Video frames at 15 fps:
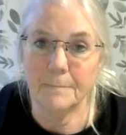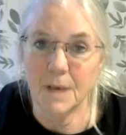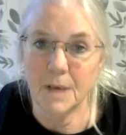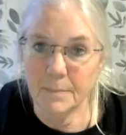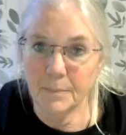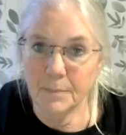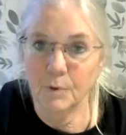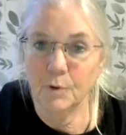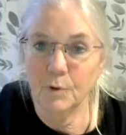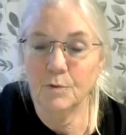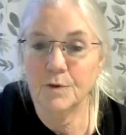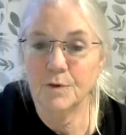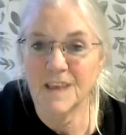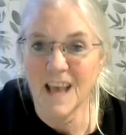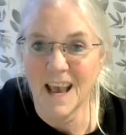people who
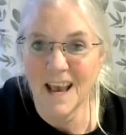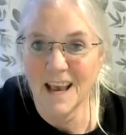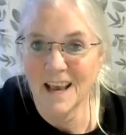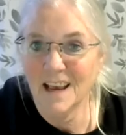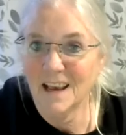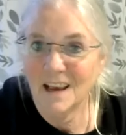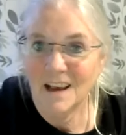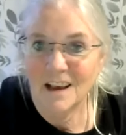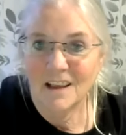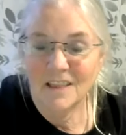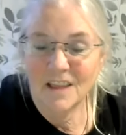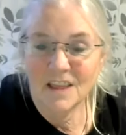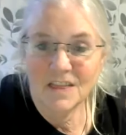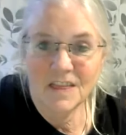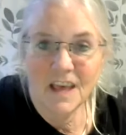say
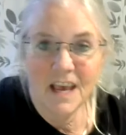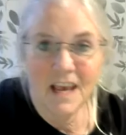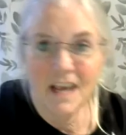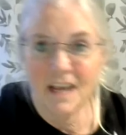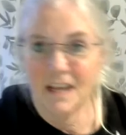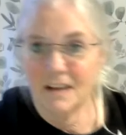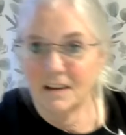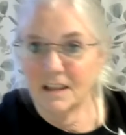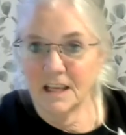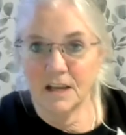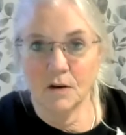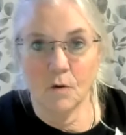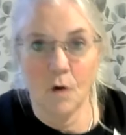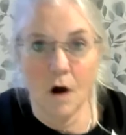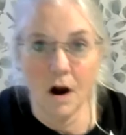that they
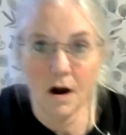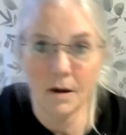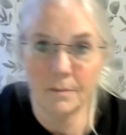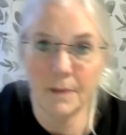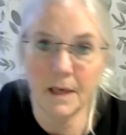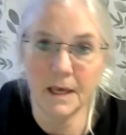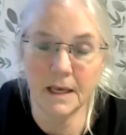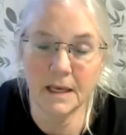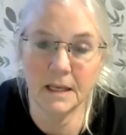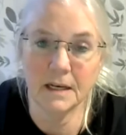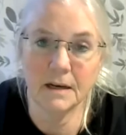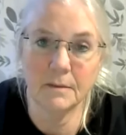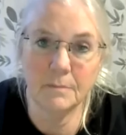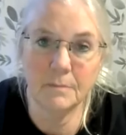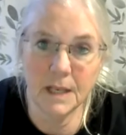see no harm
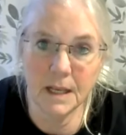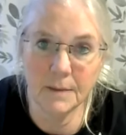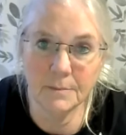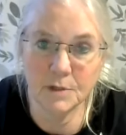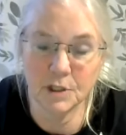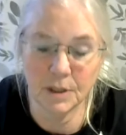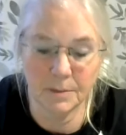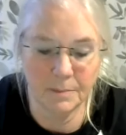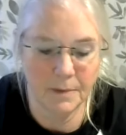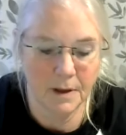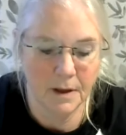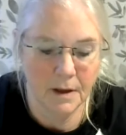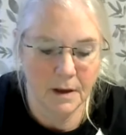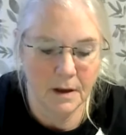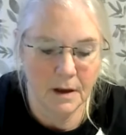in mediumship,
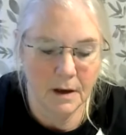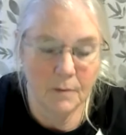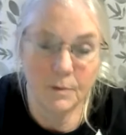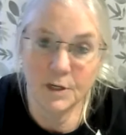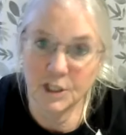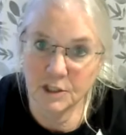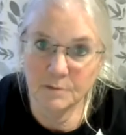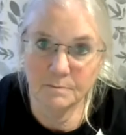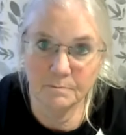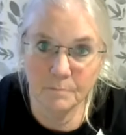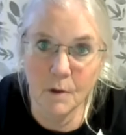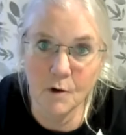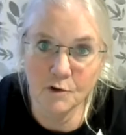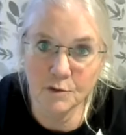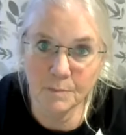which is
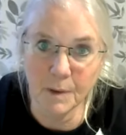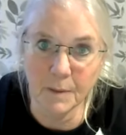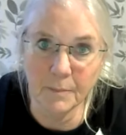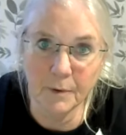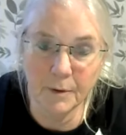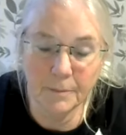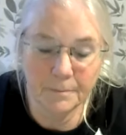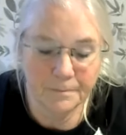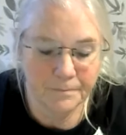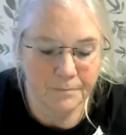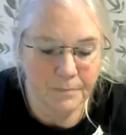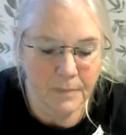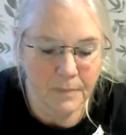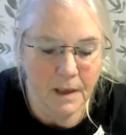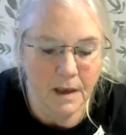most people,
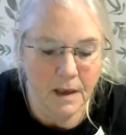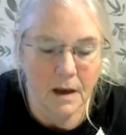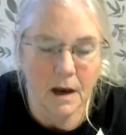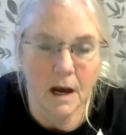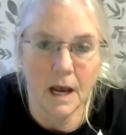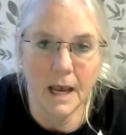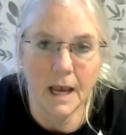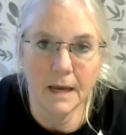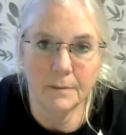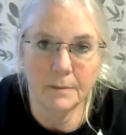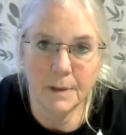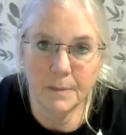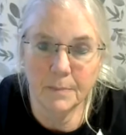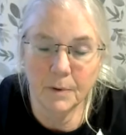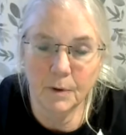and
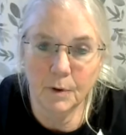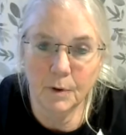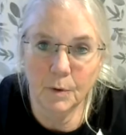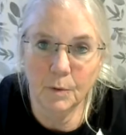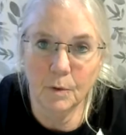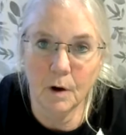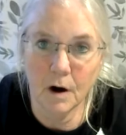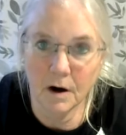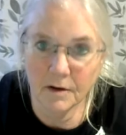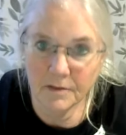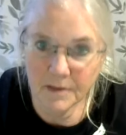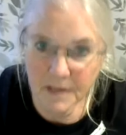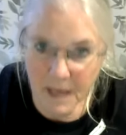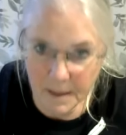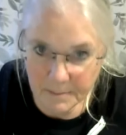people who are
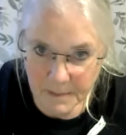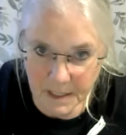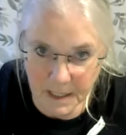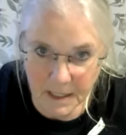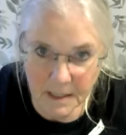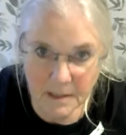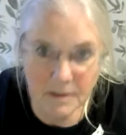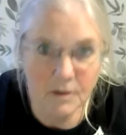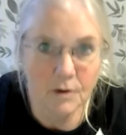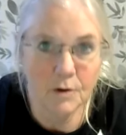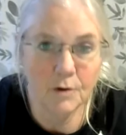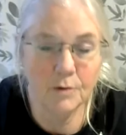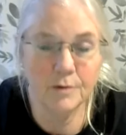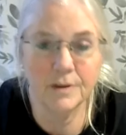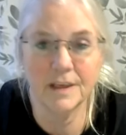skeptics
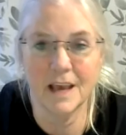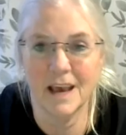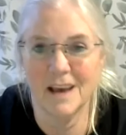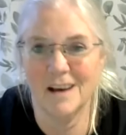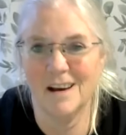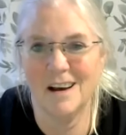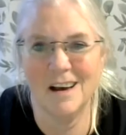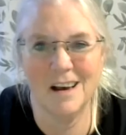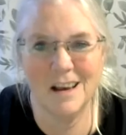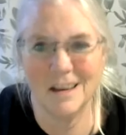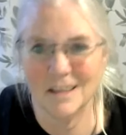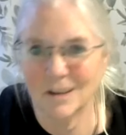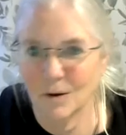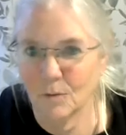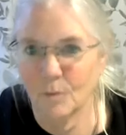who say,
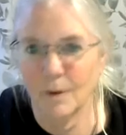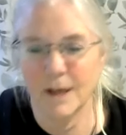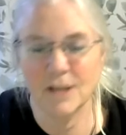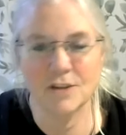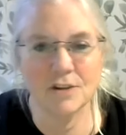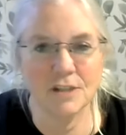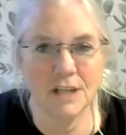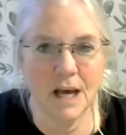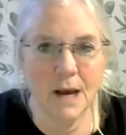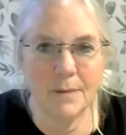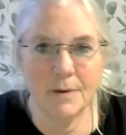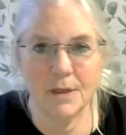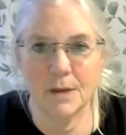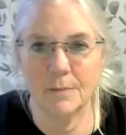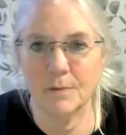don't waste your time
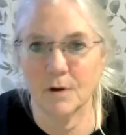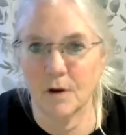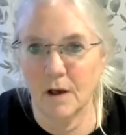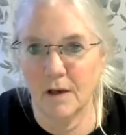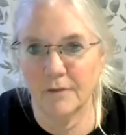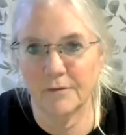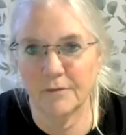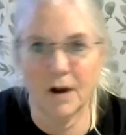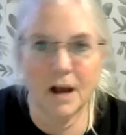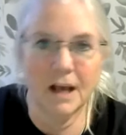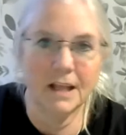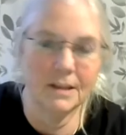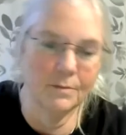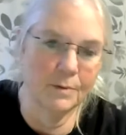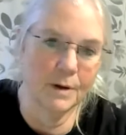with them. They're all
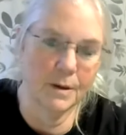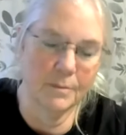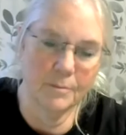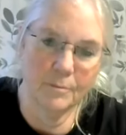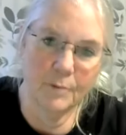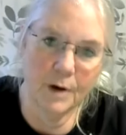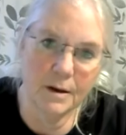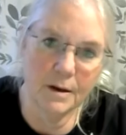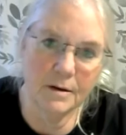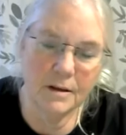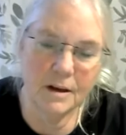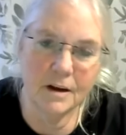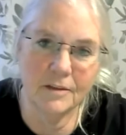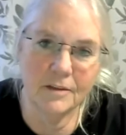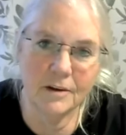frauds.
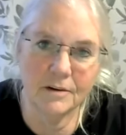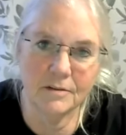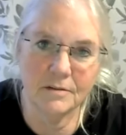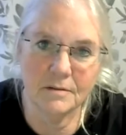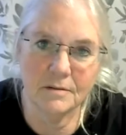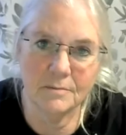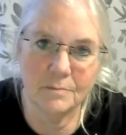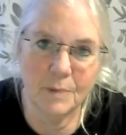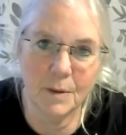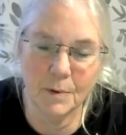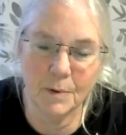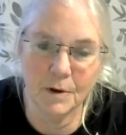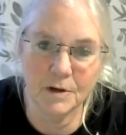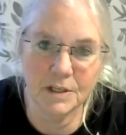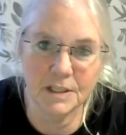You know, they're
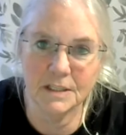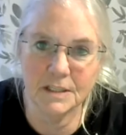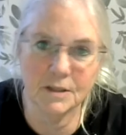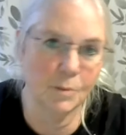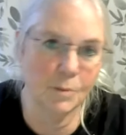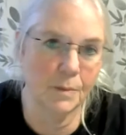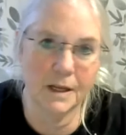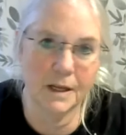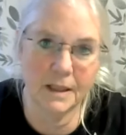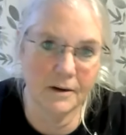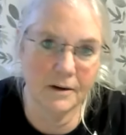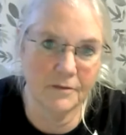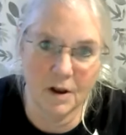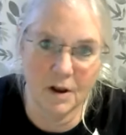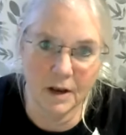people are just stupid and
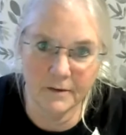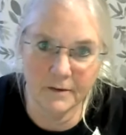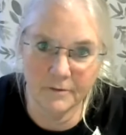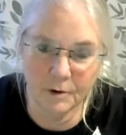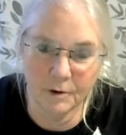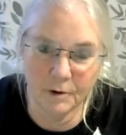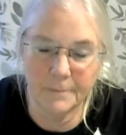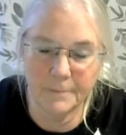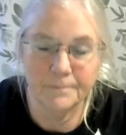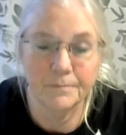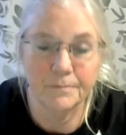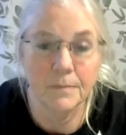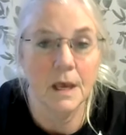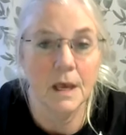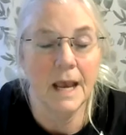they're falling for it.
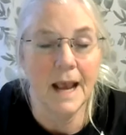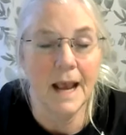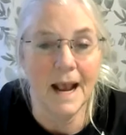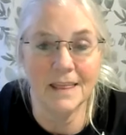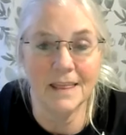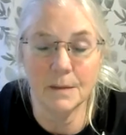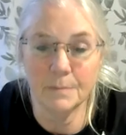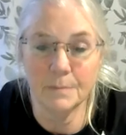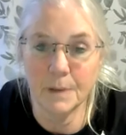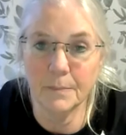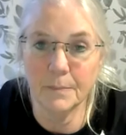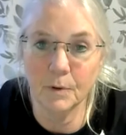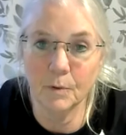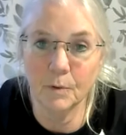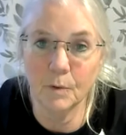And then
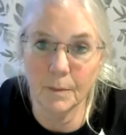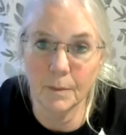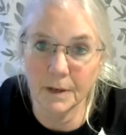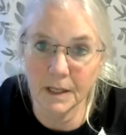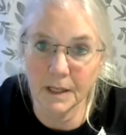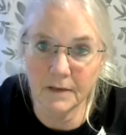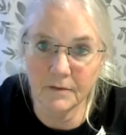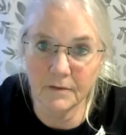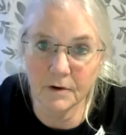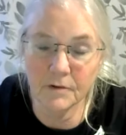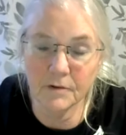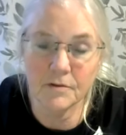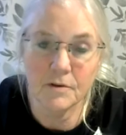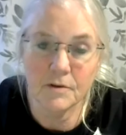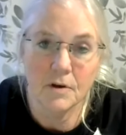people who are
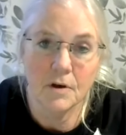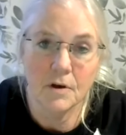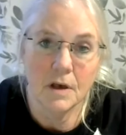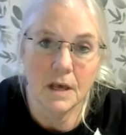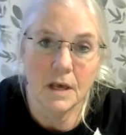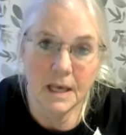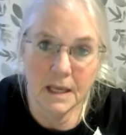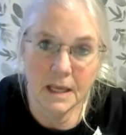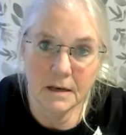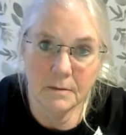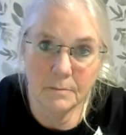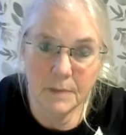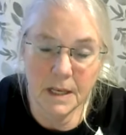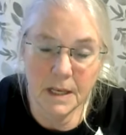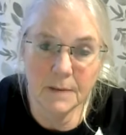believers
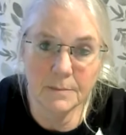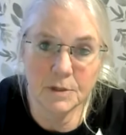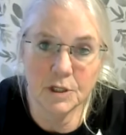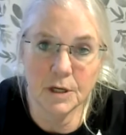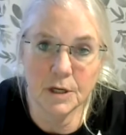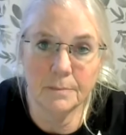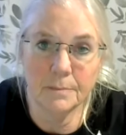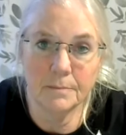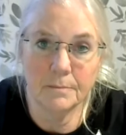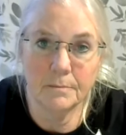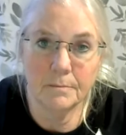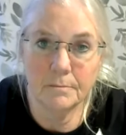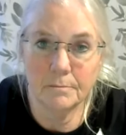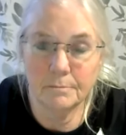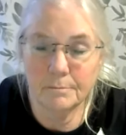in mediumship,
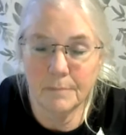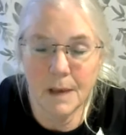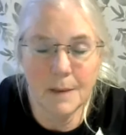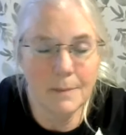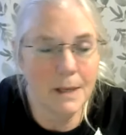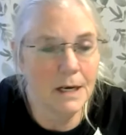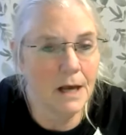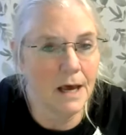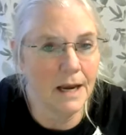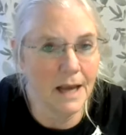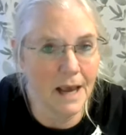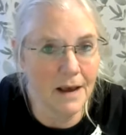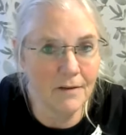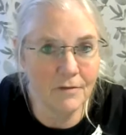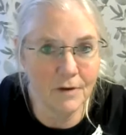maybe not
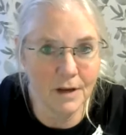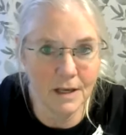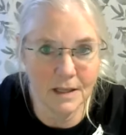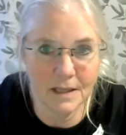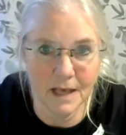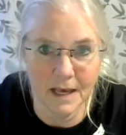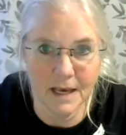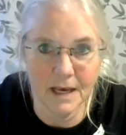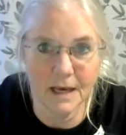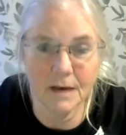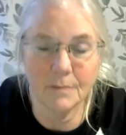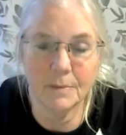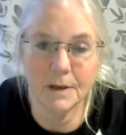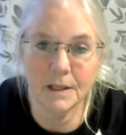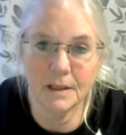every
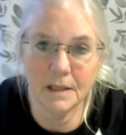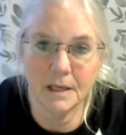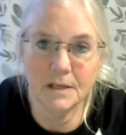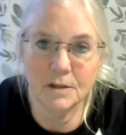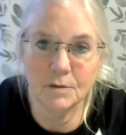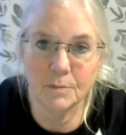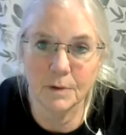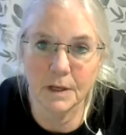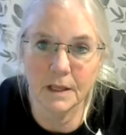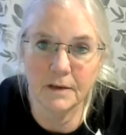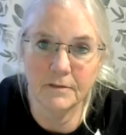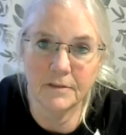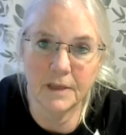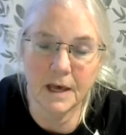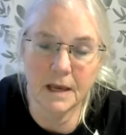psychic, but they do
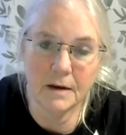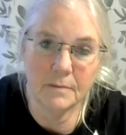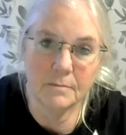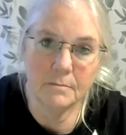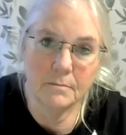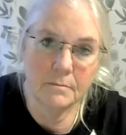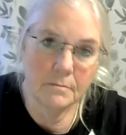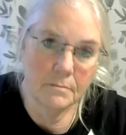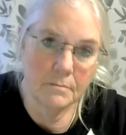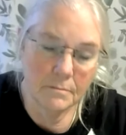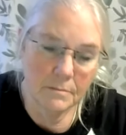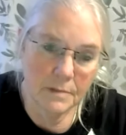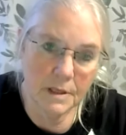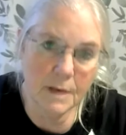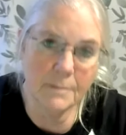believe that
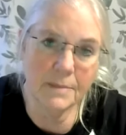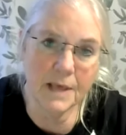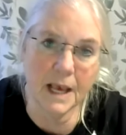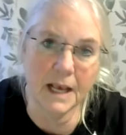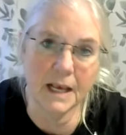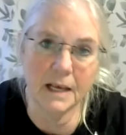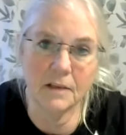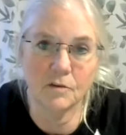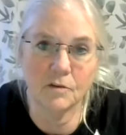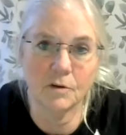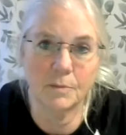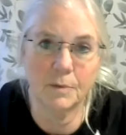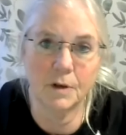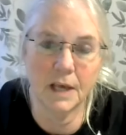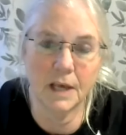some psychics are
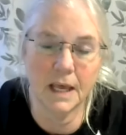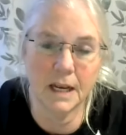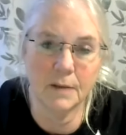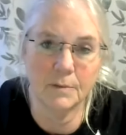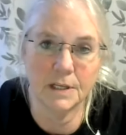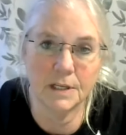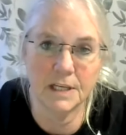communicating with